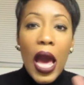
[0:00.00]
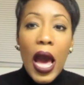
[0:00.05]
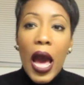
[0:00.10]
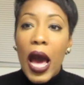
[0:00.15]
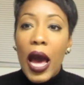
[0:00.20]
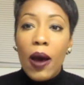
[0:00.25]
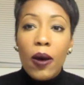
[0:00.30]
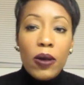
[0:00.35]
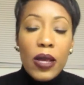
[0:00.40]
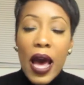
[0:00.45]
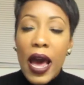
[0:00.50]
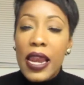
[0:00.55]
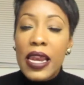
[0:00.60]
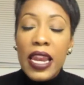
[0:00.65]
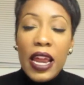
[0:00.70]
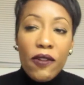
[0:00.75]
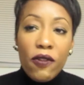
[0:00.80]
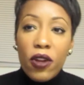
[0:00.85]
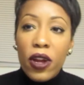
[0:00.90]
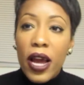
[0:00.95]
I, I
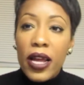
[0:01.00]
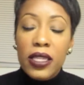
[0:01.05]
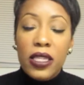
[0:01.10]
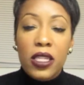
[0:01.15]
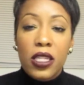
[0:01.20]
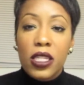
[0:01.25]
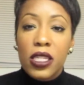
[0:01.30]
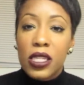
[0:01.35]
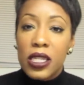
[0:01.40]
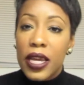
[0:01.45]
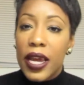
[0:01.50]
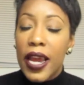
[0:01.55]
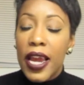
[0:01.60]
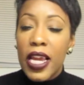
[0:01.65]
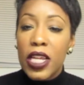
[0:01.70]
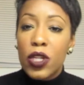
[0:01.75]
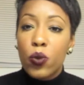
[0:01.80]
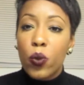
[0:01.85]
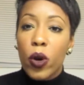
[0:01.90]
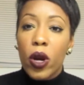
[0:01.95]
never got to the
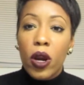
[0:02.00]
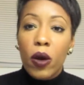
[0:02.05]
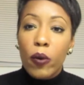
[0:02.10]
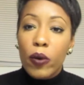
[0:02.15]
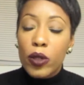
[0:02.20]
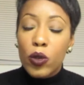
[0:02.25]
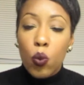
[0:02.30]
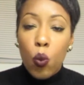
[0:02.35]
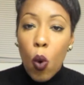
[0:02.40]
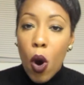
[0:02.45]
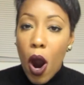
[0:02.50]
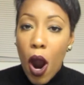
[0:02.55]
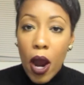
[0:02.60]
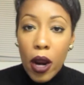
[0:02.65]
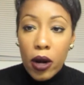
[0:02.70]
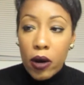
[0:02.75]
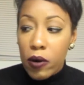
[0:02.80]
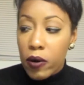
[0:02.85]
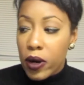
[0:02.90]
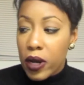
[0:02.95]
stage where it was
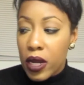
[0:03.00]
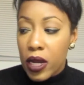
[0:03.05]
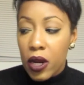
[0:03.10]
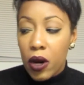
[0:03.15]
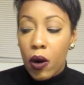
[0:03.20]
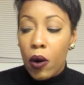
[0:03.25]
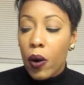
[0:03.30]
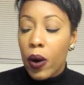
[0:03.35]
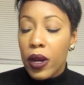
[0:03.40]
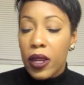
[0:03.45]
watery or